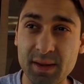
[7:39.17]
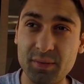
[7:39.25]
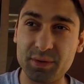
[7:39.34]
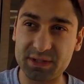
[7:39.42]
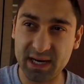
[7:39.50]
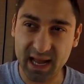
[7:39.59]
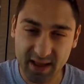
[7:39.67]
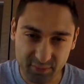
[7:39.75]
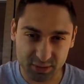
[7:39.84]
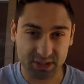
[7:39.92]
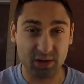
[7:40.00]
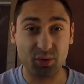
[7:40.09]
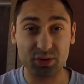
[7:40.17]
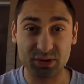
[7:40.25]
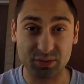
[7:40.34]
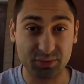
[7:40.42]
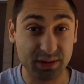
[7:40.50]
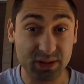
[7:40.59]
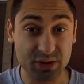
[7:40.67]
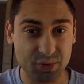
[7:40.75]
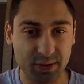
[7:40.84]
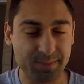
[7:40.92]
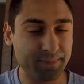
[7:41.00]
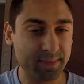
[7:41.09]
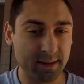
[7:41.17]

which I also really enjoy.